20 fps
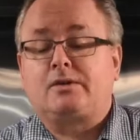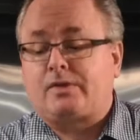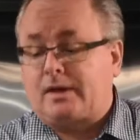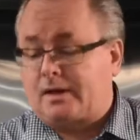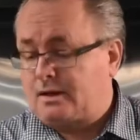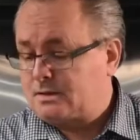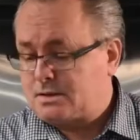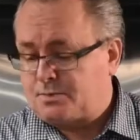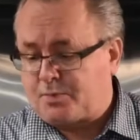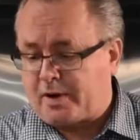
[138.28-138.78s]

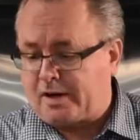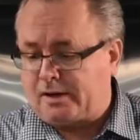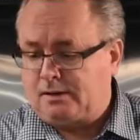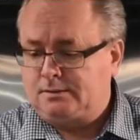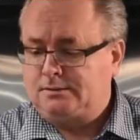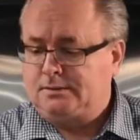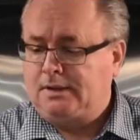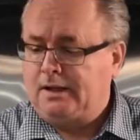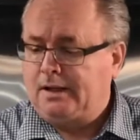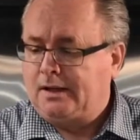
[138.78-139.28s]
think of spring.
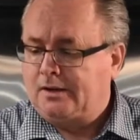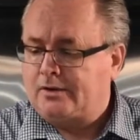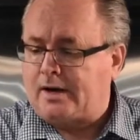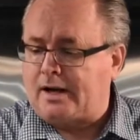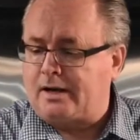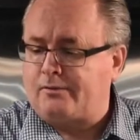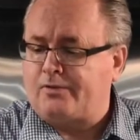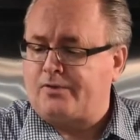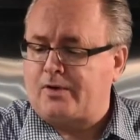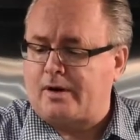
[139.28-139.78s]

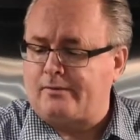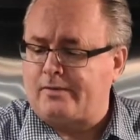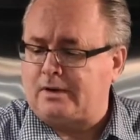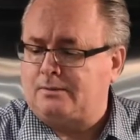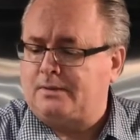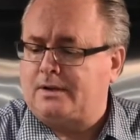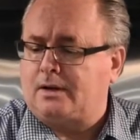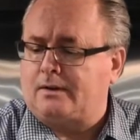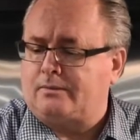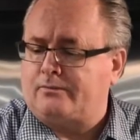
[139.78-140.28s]
Right in front of it,
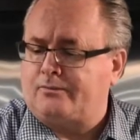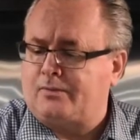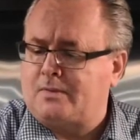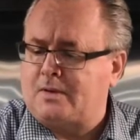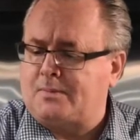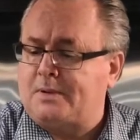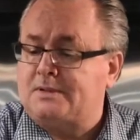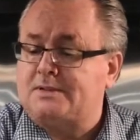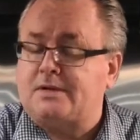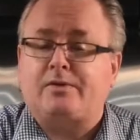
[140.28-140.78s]
we've got from the
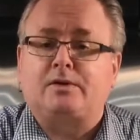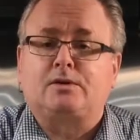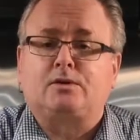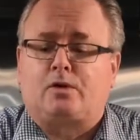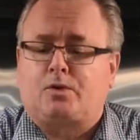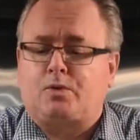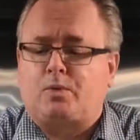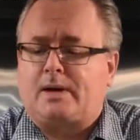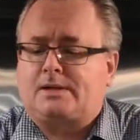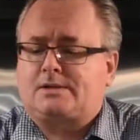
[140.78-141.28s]
Pacific
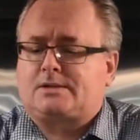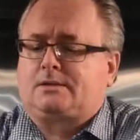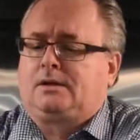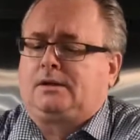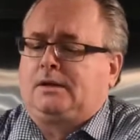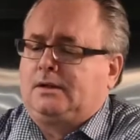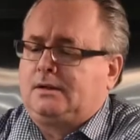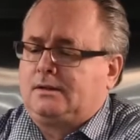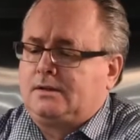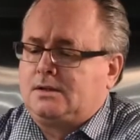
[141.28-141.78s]
Northwest,
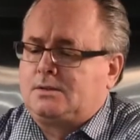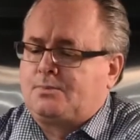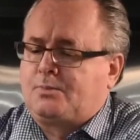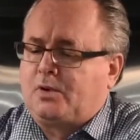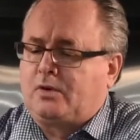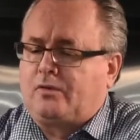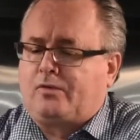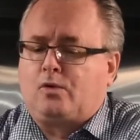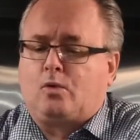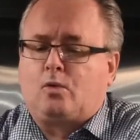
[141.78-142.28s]
these
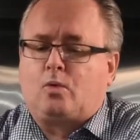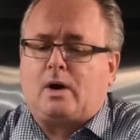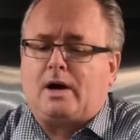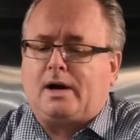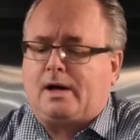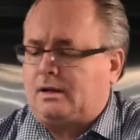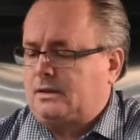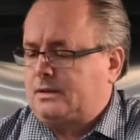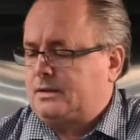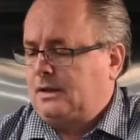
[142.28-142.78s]
beautiful
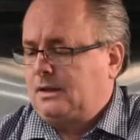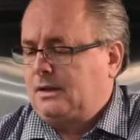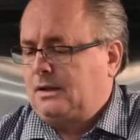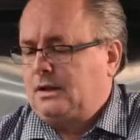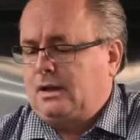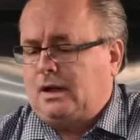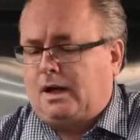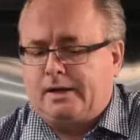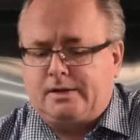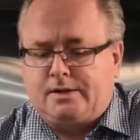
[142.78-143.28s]
wild
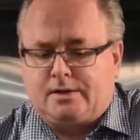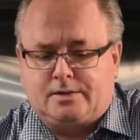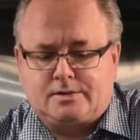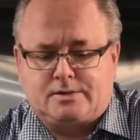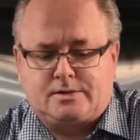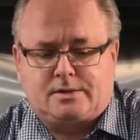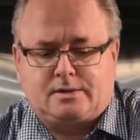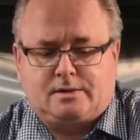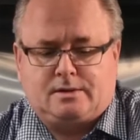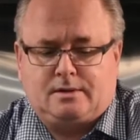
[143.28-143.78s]
onions.